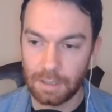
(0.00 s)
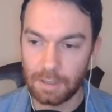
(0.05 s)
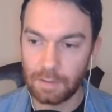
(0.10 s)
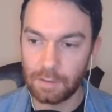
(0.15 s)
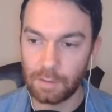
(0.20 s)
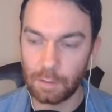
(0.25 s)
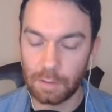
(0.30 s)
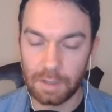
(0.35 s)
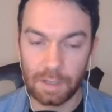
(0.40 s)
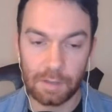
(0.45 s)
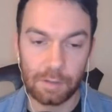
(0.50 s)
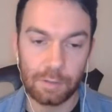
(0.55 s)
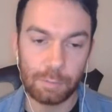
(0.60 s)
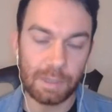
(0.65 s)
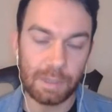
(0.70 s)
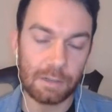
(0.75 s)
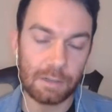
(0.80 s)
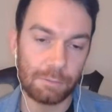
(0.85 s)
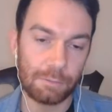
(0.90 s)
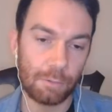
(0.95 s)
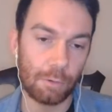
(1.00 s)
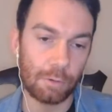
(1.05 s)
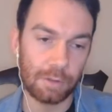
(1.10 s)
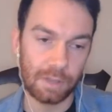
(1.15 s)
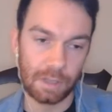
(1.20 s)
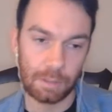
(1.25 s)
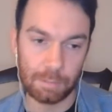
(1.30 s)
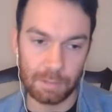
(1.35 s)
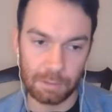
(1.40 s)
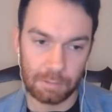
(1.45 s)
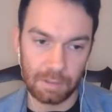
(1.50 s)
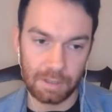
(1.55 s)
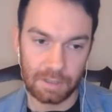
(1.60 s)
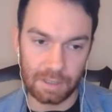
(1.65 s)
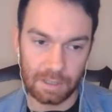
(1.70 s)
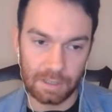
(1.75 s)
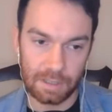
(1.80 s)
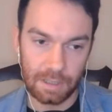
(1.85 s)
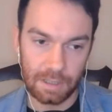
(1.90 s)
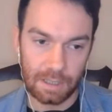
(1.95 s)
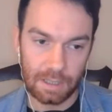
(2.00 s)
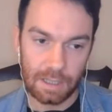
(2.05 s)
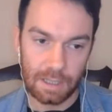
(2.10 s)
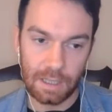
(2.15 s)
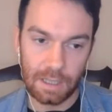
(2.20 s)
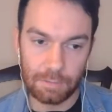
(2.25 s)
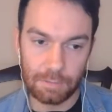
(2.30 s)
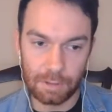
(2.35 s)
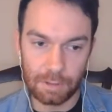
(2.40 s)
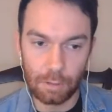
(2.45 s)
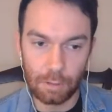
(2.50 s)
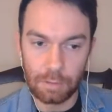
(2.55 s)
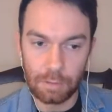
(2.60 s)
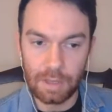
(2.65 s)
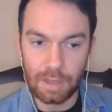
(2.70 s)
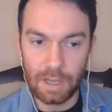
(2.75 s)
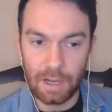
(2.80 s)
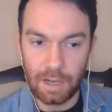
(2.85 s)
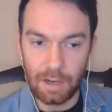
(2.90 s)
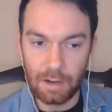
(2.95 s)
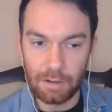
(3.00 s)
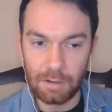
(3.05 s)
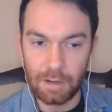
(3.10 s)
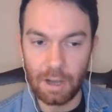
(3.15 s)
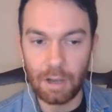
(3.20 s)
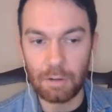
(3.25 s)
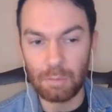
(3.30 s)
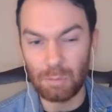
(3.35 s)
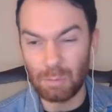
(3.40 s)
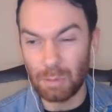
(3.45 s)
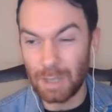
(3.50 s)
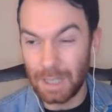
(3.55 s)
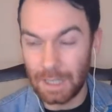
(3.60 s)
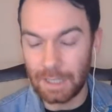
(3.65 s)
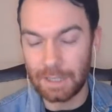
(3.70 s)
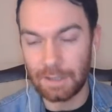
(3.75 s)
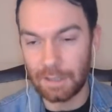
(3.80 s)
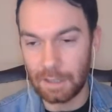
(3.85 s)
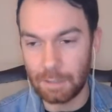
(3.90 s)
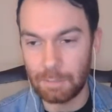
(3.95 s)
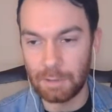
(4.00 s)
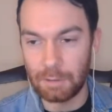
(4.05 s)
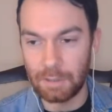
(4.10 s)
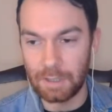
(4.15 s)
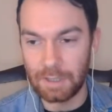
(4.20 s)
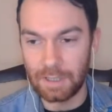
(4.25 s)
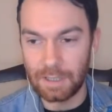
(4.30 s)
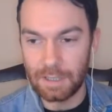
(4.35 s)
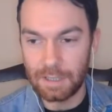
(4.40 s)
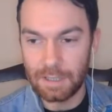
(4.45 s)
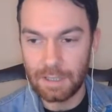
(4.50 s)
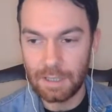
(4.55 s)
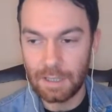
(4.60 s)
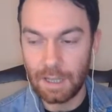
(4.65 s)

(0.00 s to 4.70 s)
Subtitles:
So they speak for the community, even though they are not really the community.